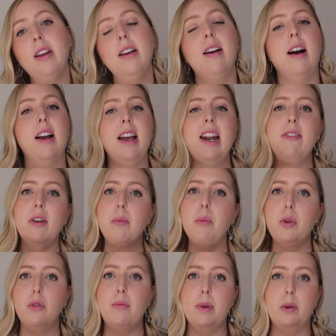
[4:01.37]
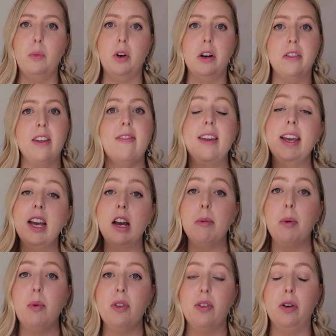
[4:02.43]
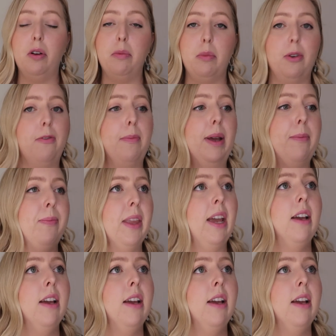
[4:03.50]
kind of a movement word that they come up with their own movement.